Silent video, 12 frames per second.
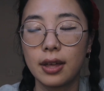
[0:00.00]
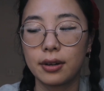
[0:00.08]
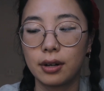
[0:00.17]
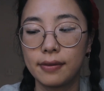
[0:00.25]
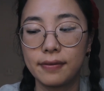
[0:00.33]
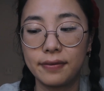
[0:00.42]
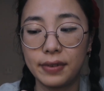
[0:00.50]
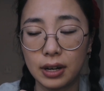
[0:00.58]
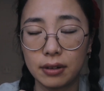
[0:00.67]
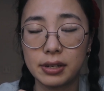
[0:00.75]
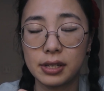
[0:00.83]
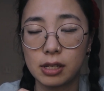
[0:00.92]
They're all
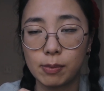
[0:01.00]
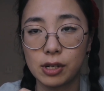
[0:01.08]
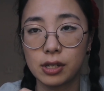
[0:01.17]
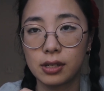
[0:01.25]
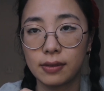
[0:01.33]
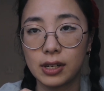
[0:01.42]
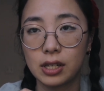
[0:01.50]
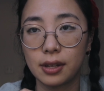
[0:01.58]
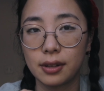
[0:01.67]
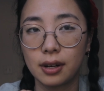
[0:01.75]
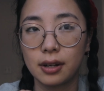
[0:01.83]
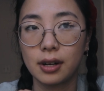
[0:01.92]
very suspicious of each
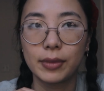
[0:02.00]
other.